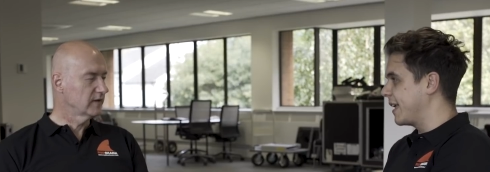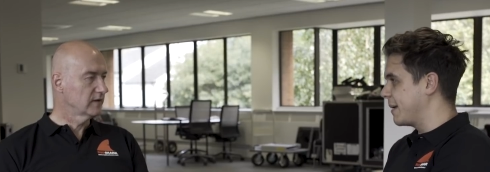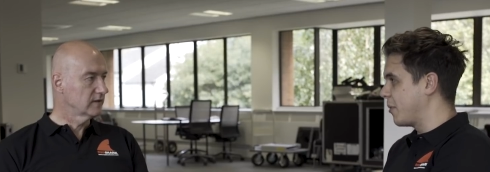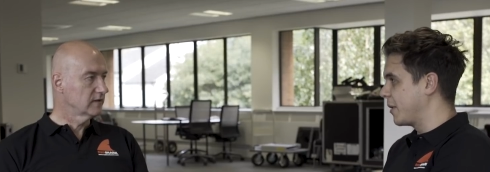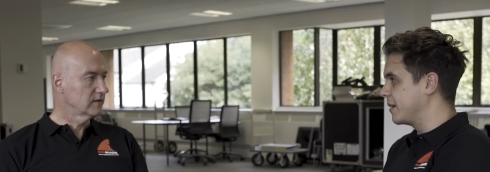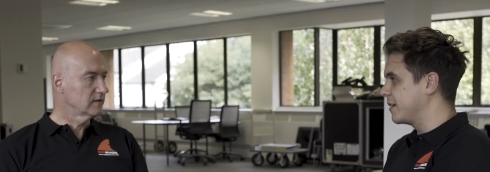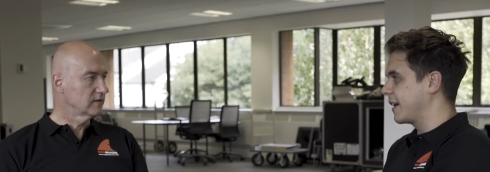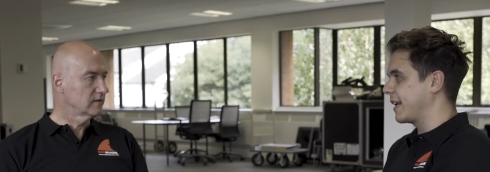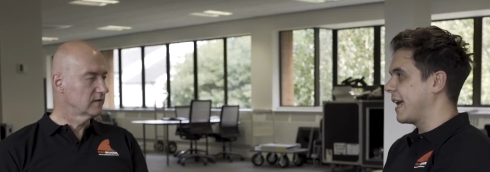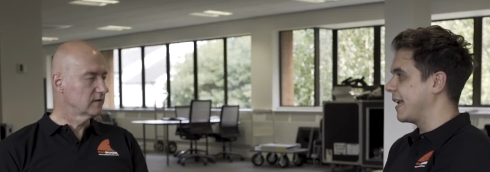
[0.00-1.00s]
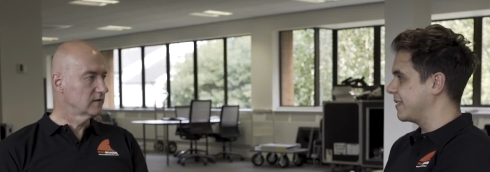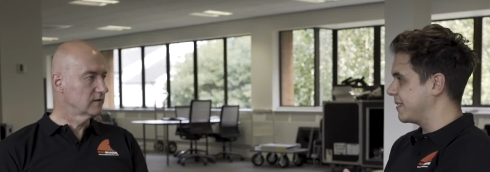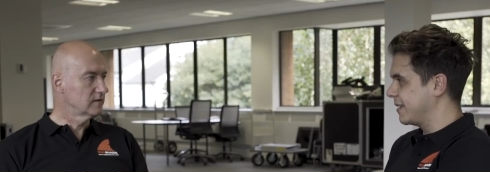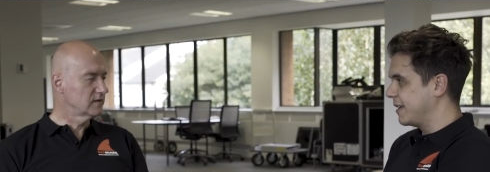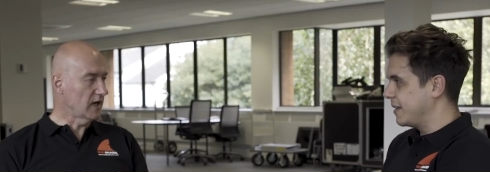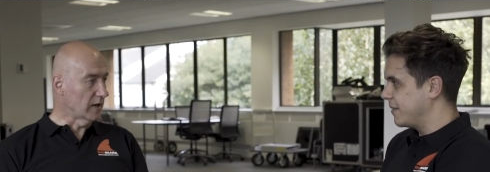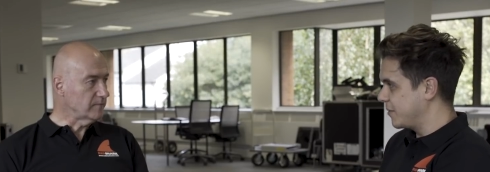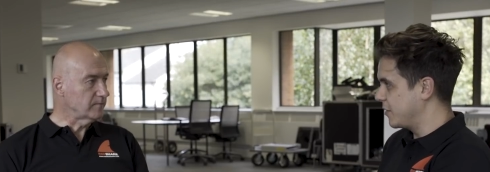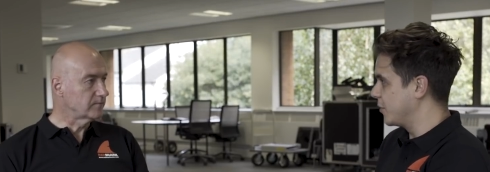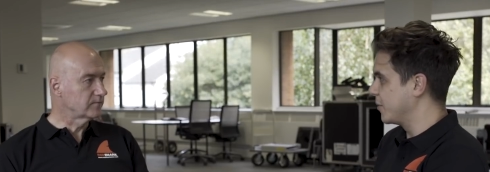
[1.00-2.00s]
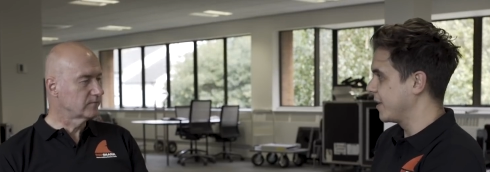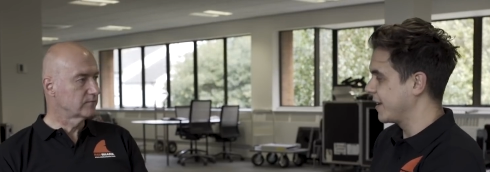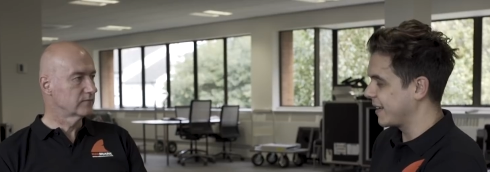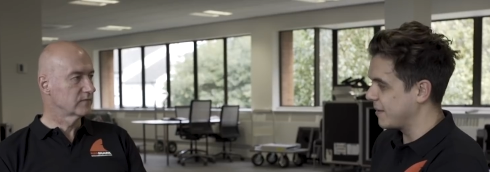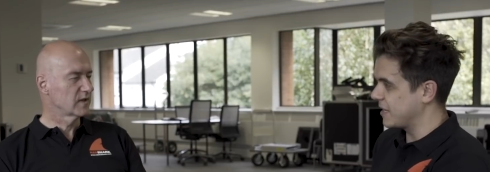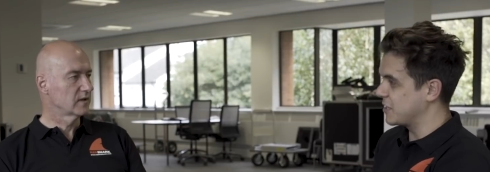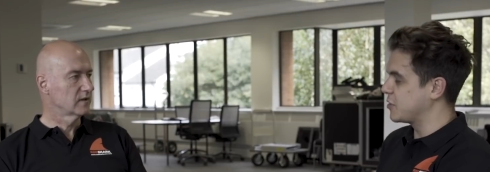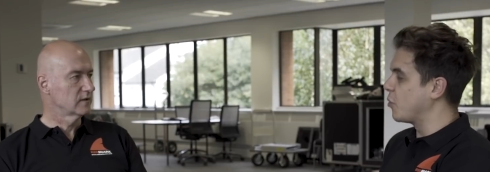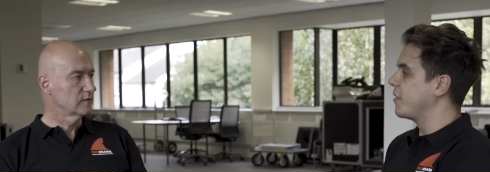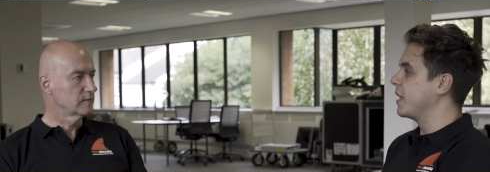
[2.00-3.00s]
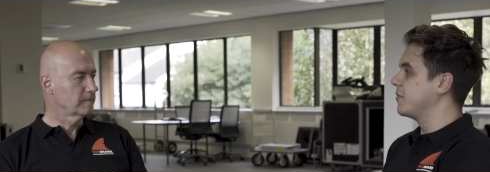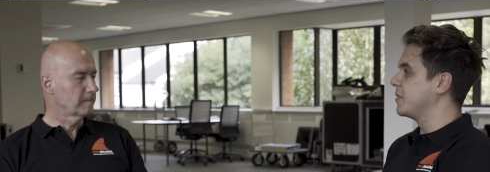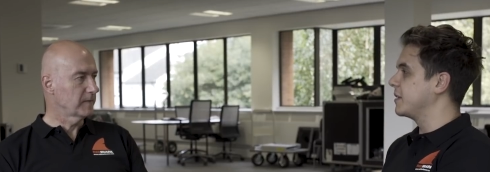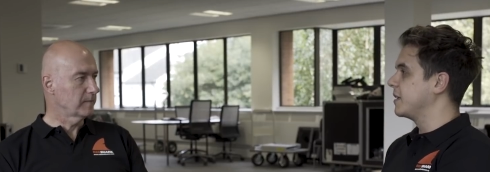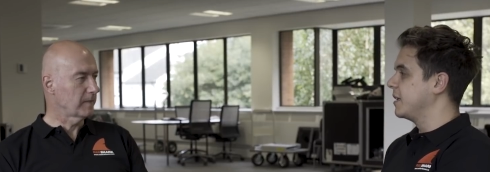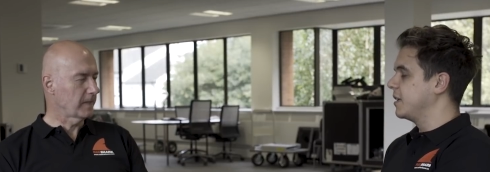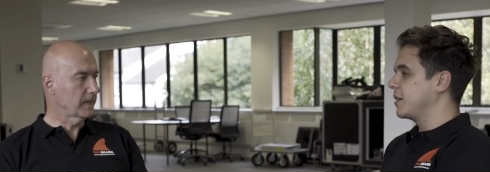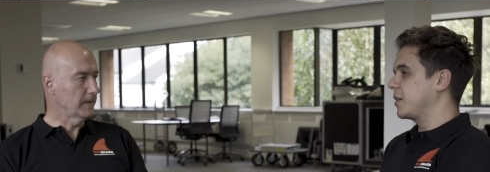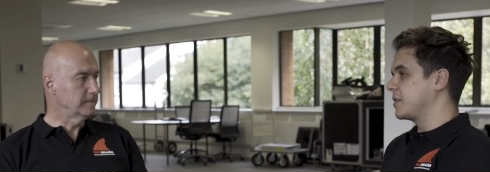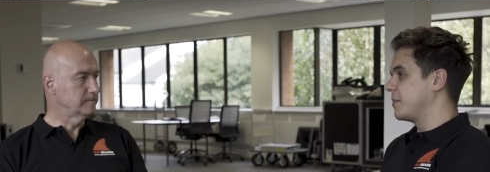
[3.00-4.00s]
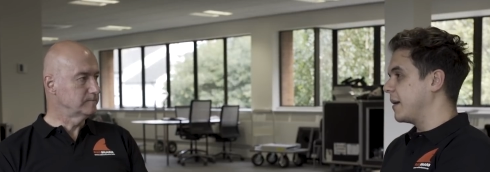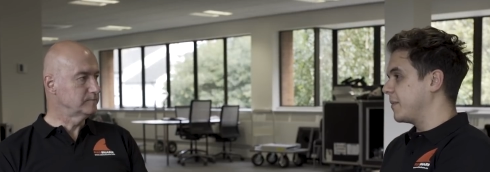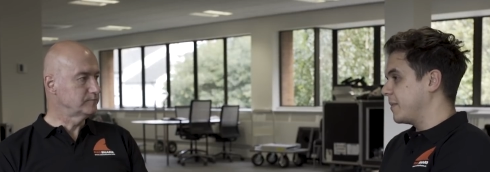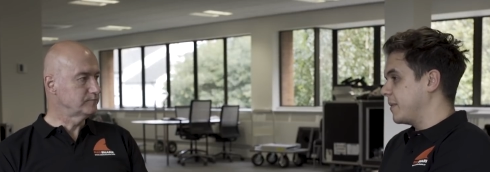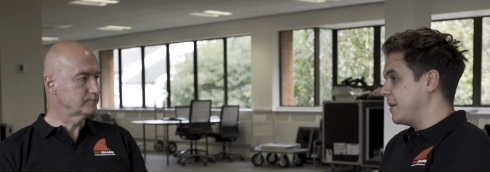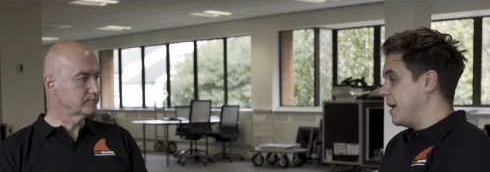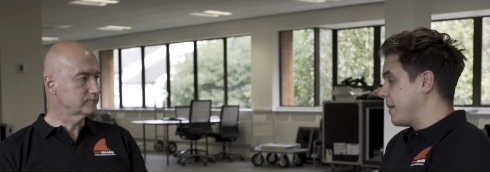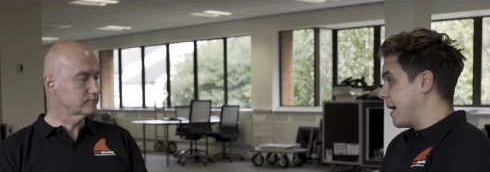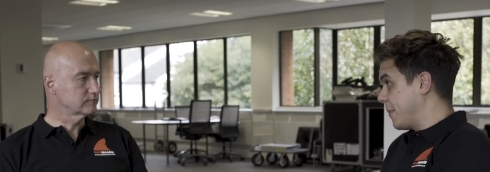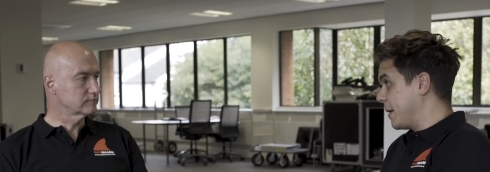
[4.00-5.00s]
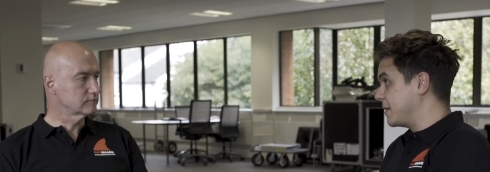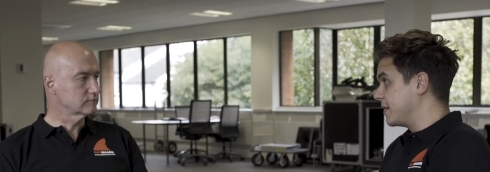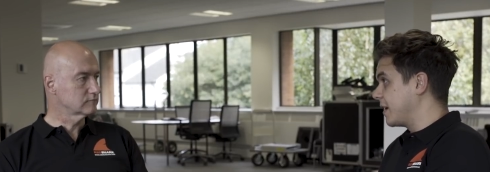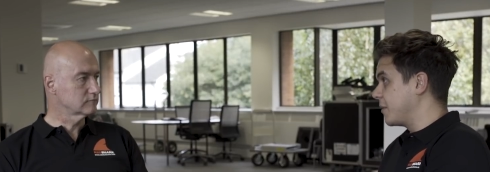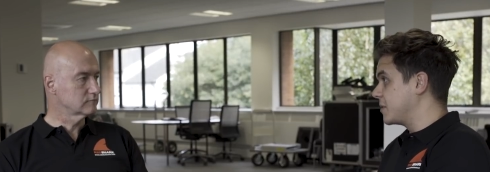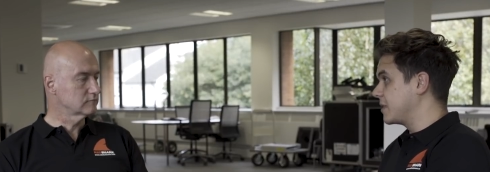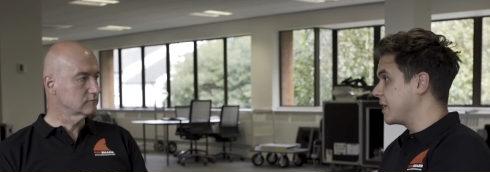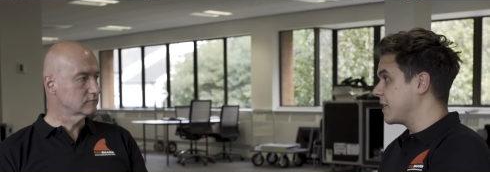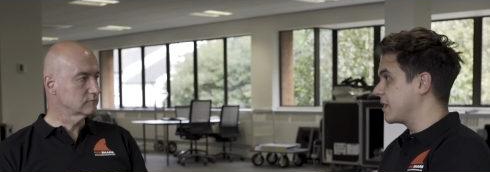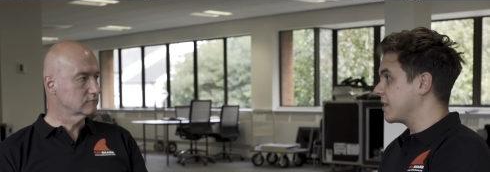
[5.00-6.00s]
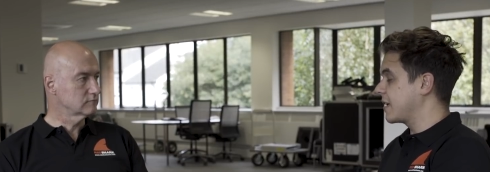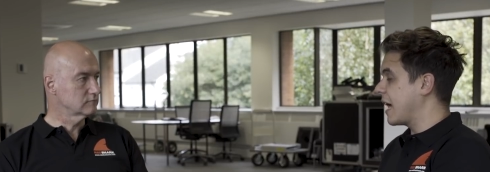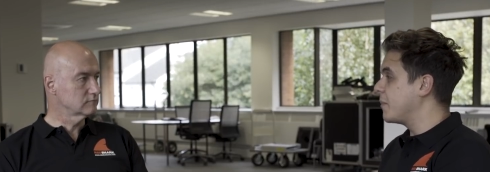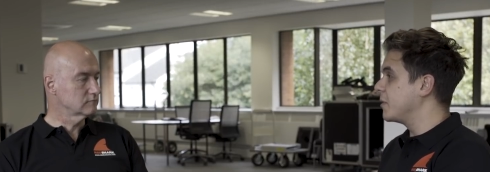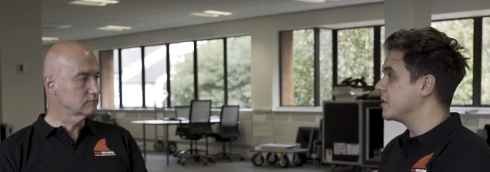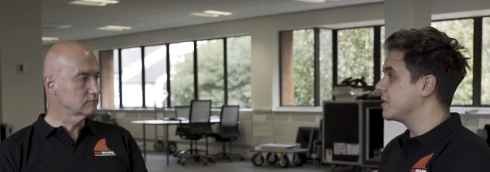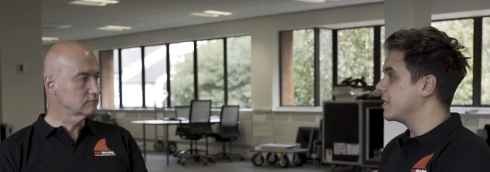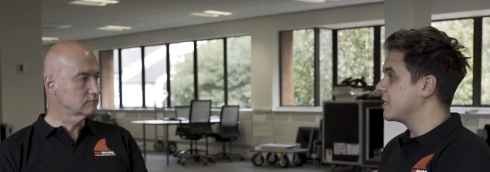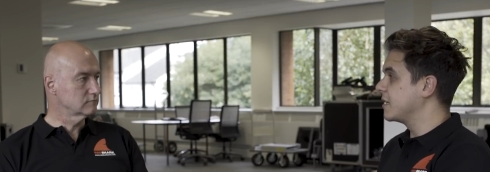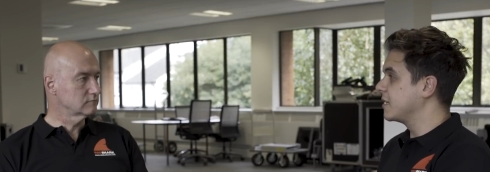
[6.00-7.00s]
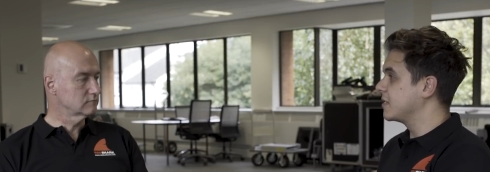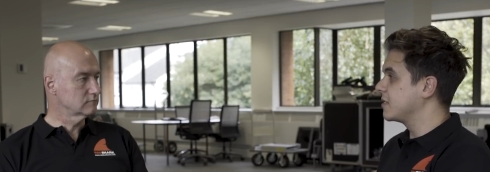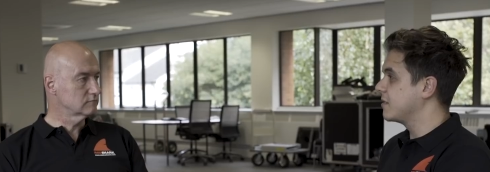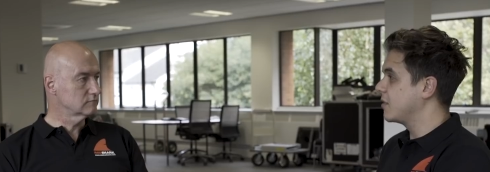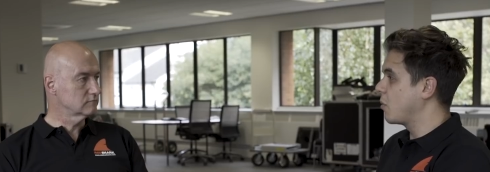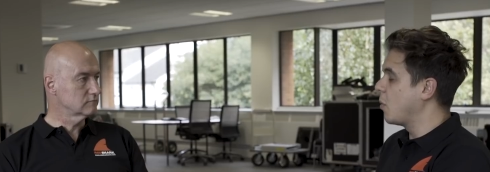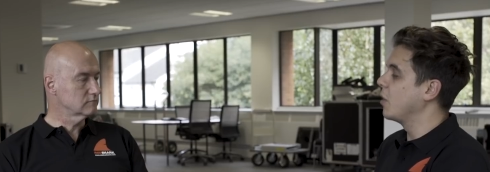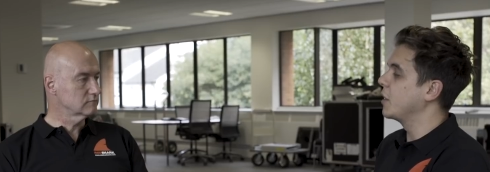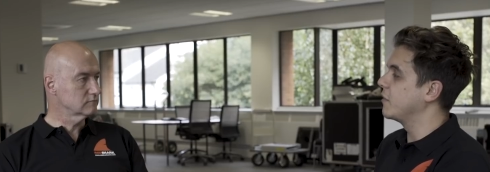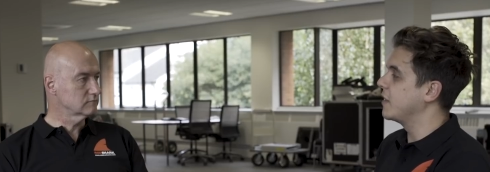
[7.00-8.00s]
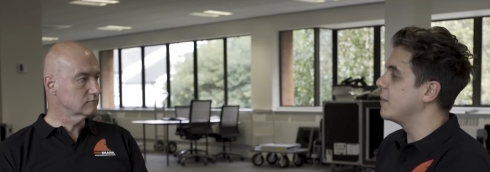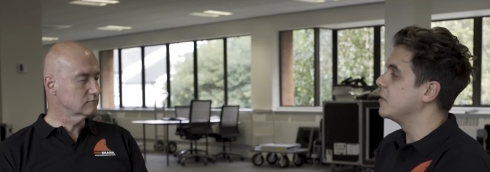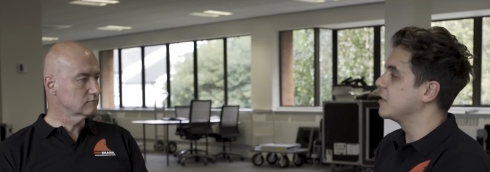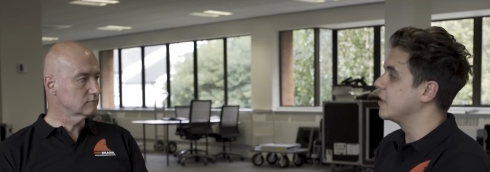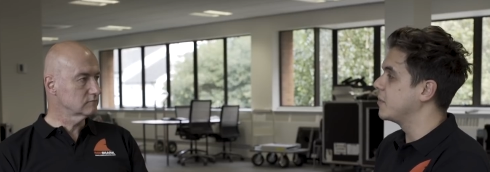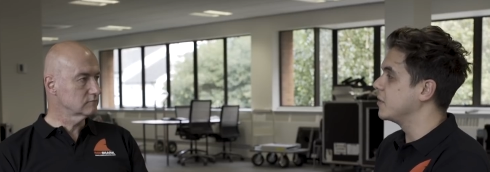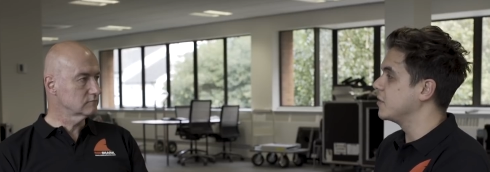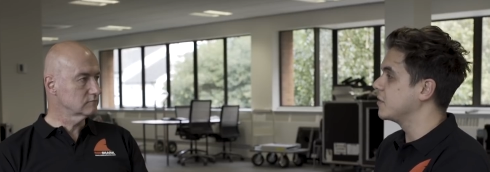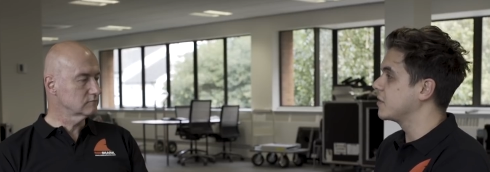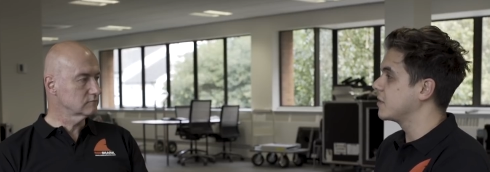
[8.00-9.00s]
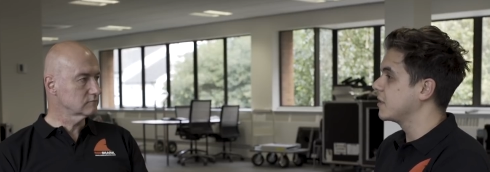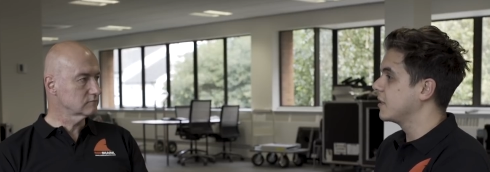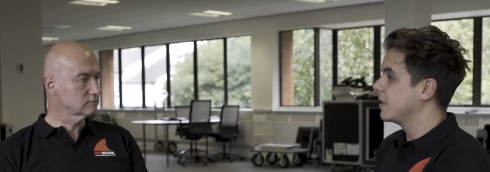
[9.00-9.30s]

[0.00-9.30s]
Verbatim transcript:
Speaker 1: at any point, I can add, yeah, you know, like it's still relevant. Because in my opinion, I would say that cameras these days, the quality of the image that they produce,